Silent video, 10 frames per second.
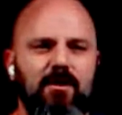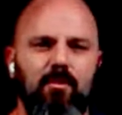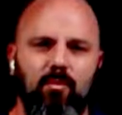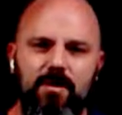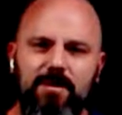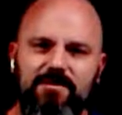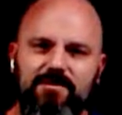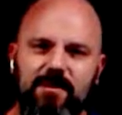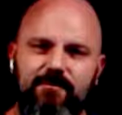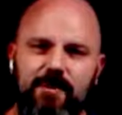what about
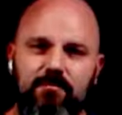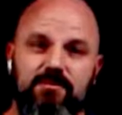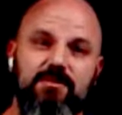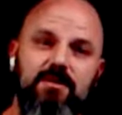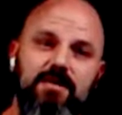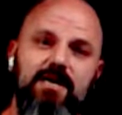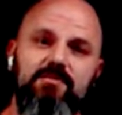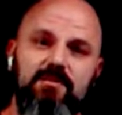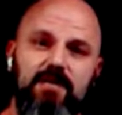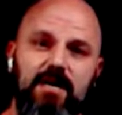stuff that was good
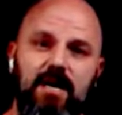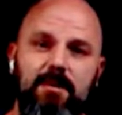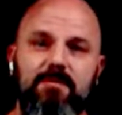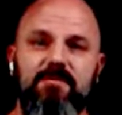yesterday and maybe